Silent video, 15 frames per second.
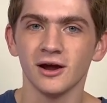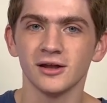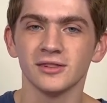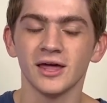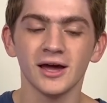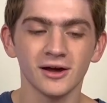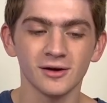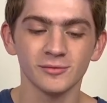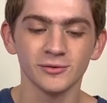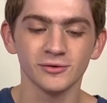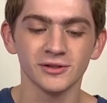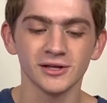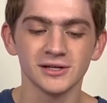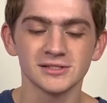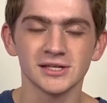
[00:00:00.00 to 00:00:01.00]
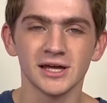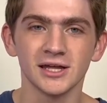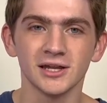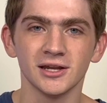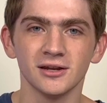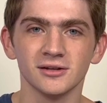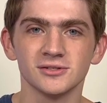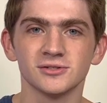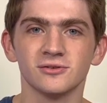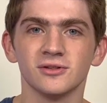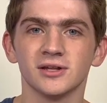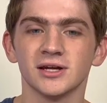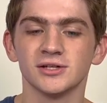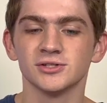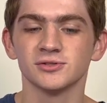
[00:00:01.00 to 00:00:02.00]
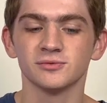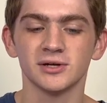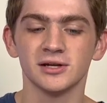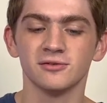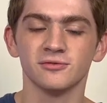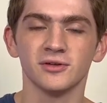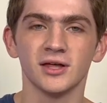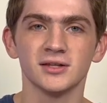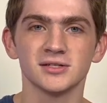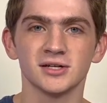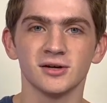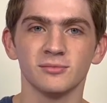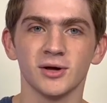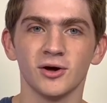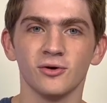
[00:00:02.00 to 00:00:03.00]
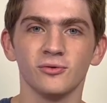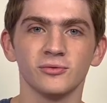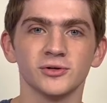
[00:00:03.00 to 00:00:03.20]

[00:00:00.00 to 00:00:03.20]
and that got me really excited, and so then I just waited for that to come out,